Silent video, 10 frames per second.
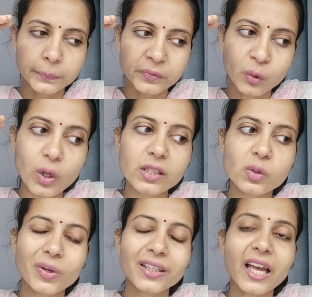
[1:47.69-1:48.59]

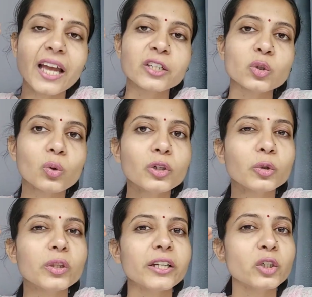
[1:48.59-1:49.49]
Wordsworth, I told you that